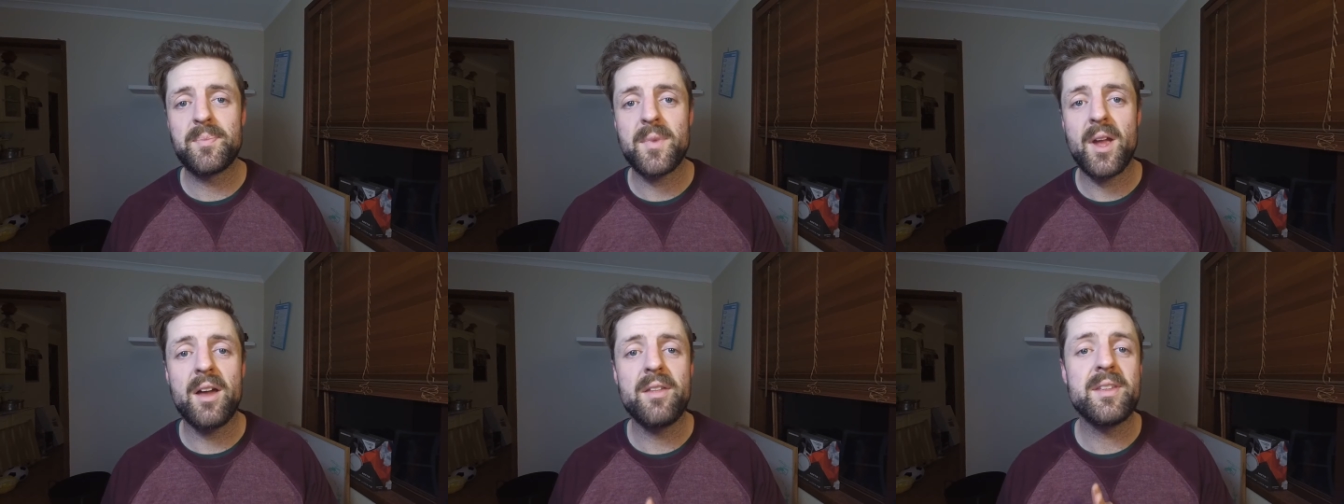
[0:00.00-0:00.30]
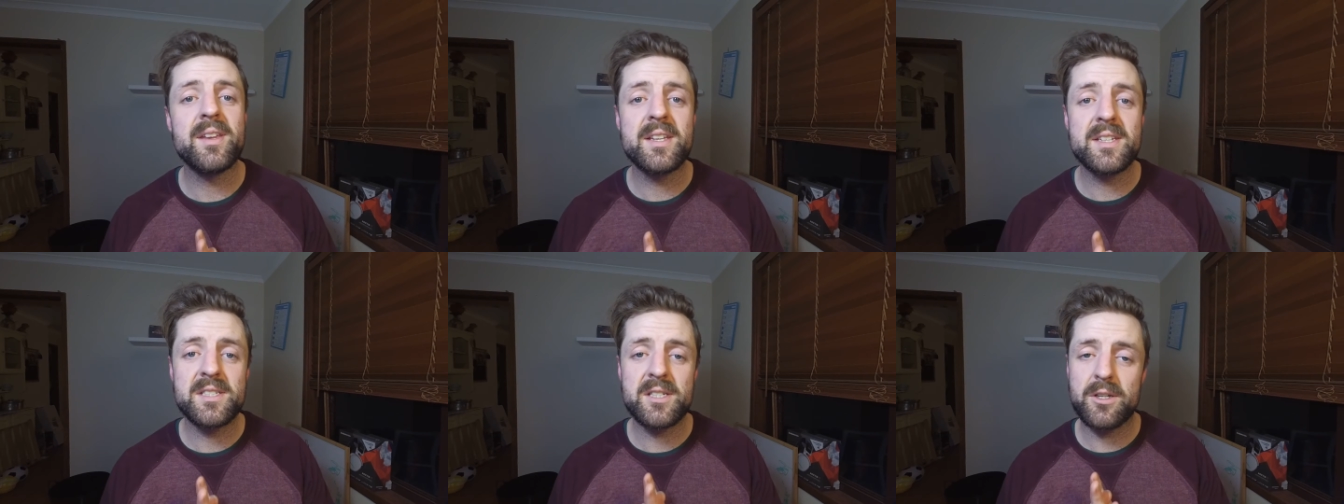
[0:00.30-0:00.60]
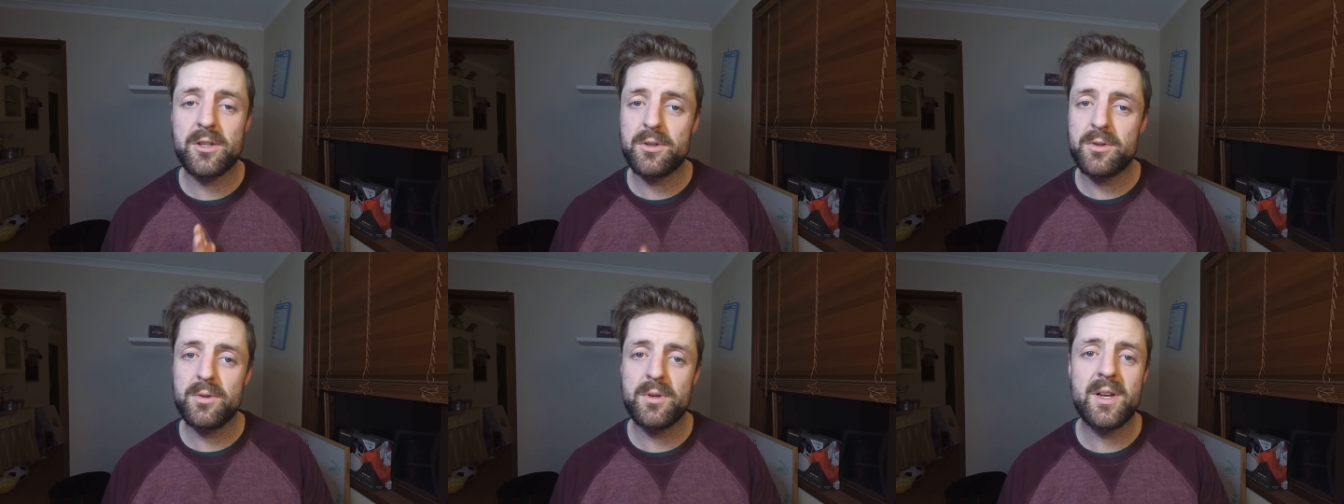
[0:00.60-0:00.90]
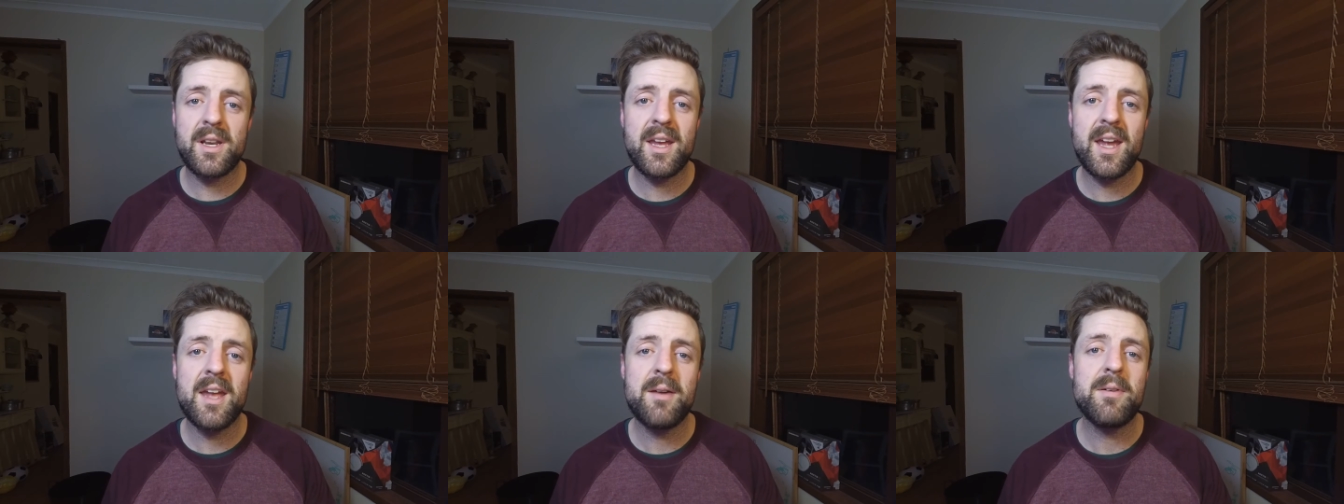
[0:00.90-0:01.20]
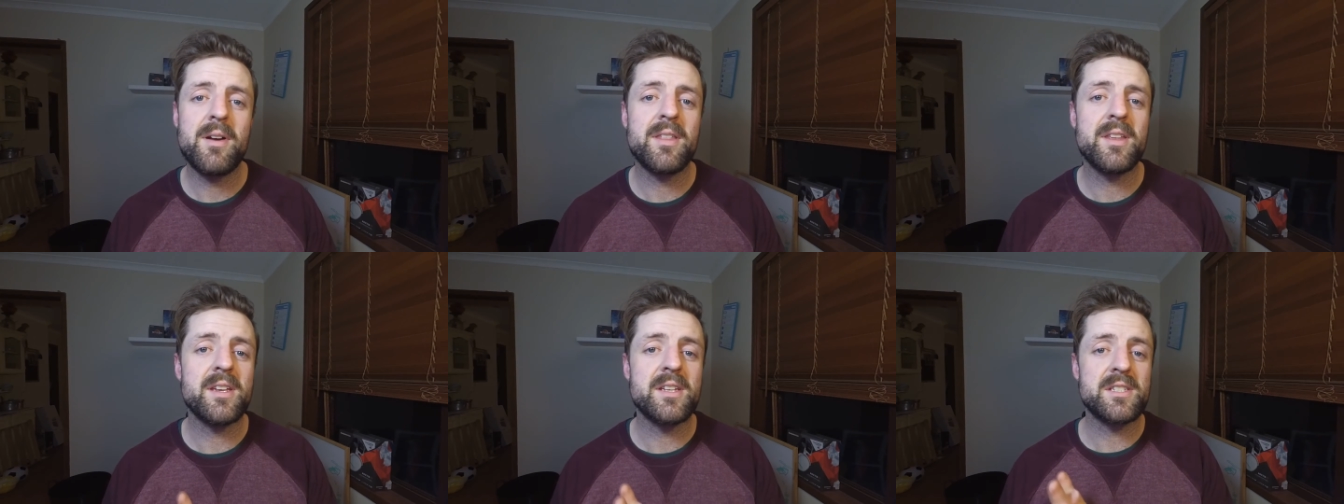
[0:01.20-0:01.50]
I think it's a good game.
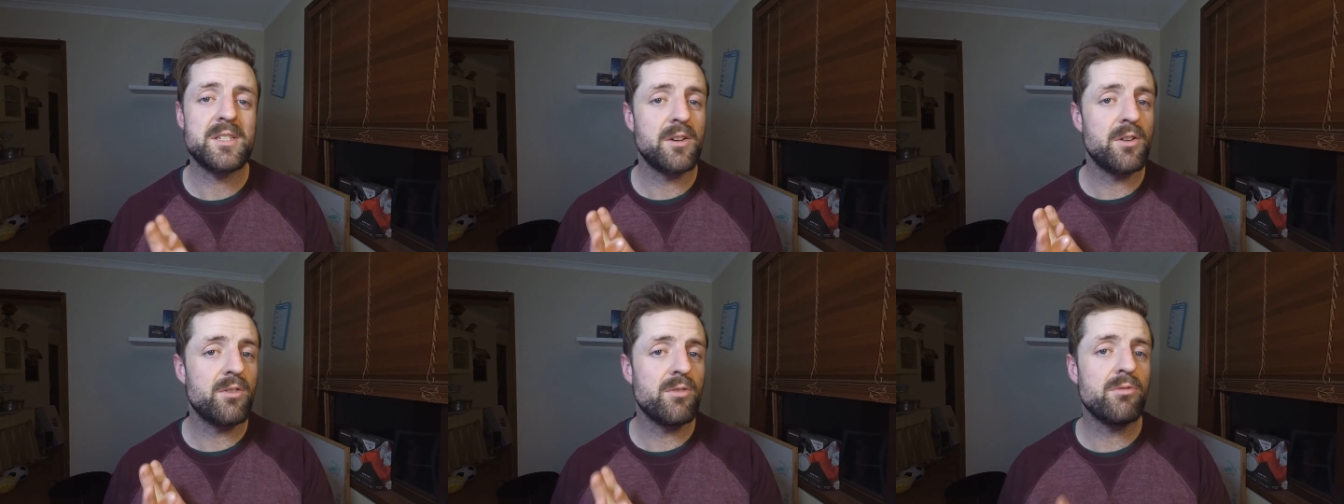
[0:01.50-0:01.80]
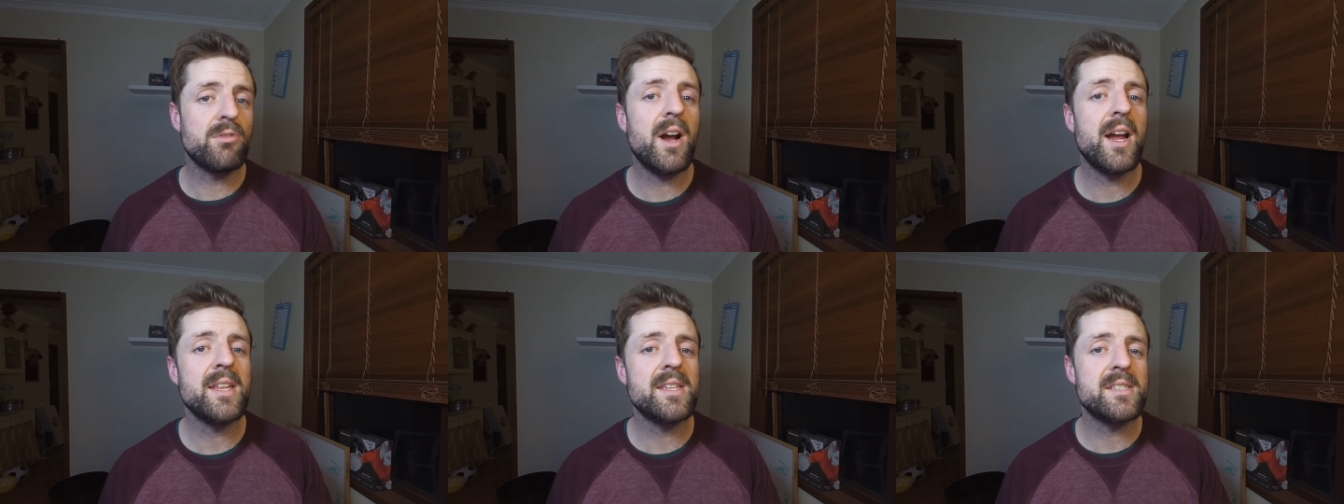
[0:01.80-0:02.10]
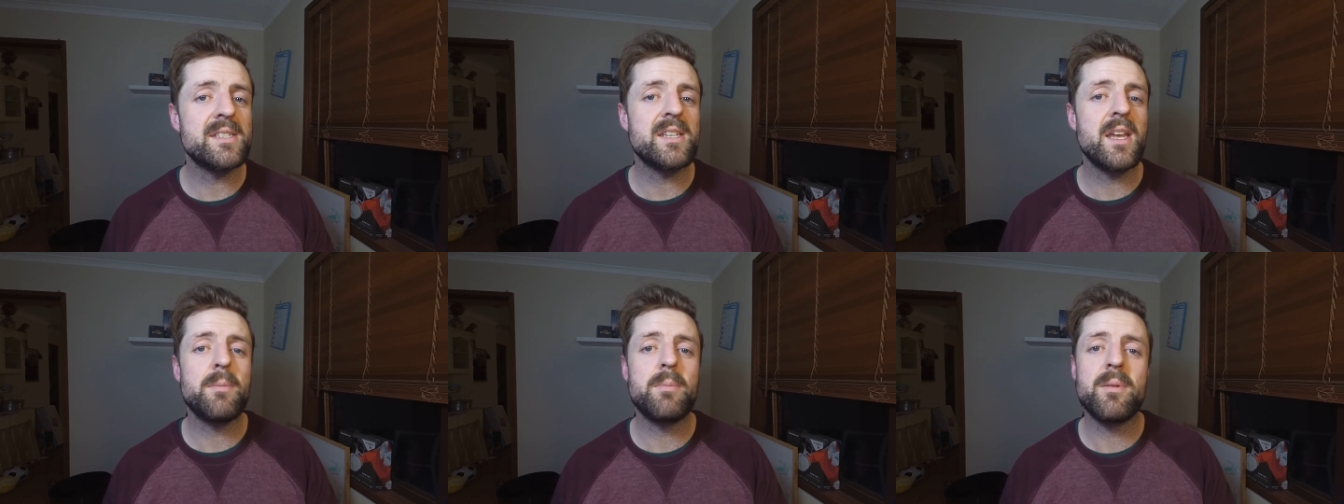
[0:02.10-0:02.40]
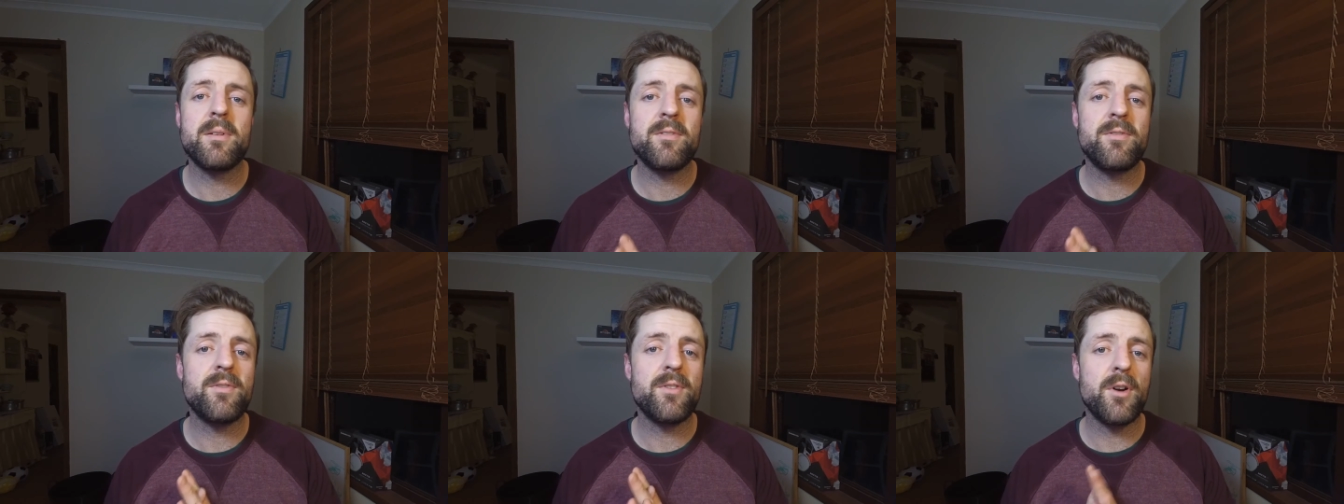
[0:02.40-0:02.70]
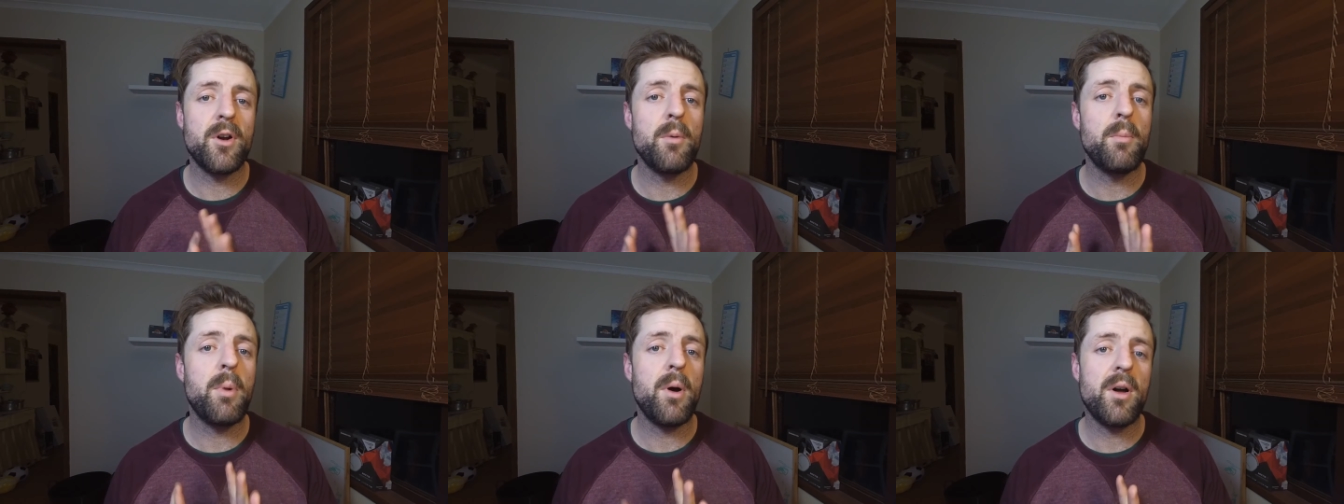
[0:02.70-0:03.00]
I think it's a great step
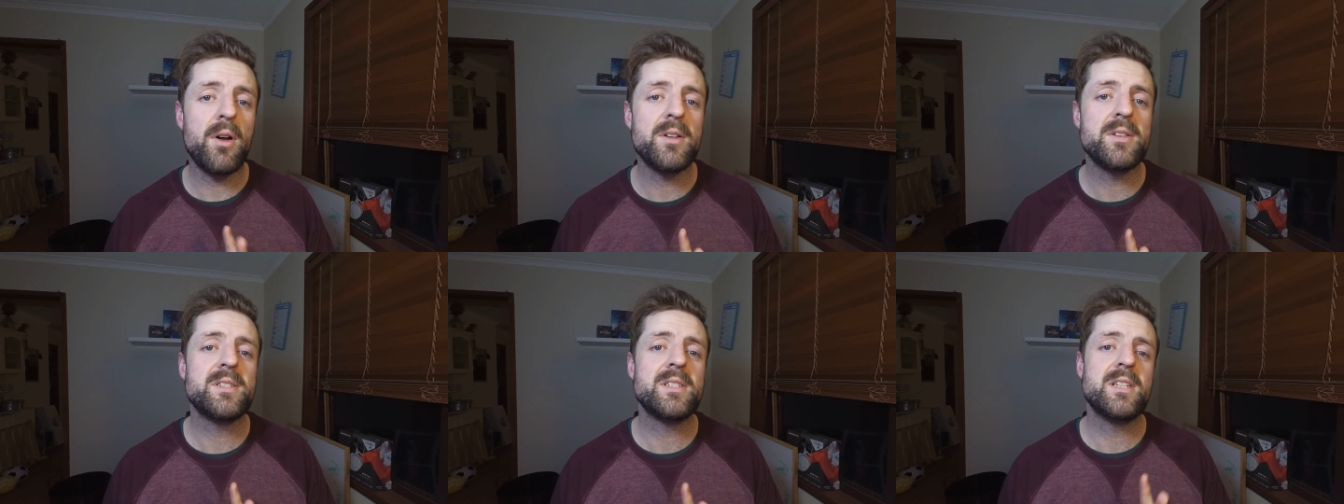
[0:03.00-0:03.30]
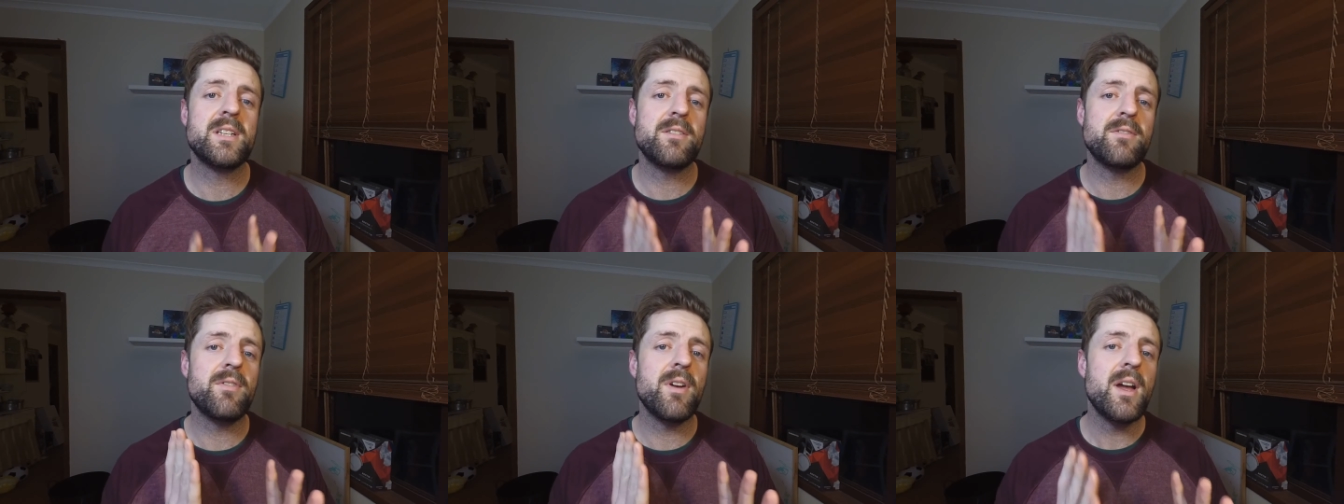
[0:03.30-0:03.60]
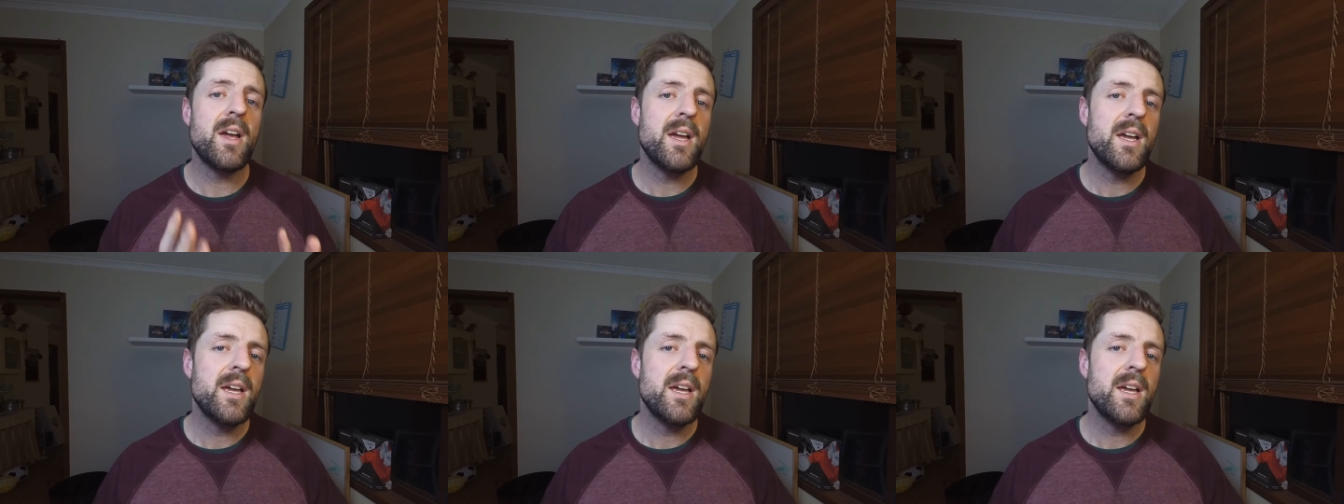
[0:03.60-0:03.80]
for a positive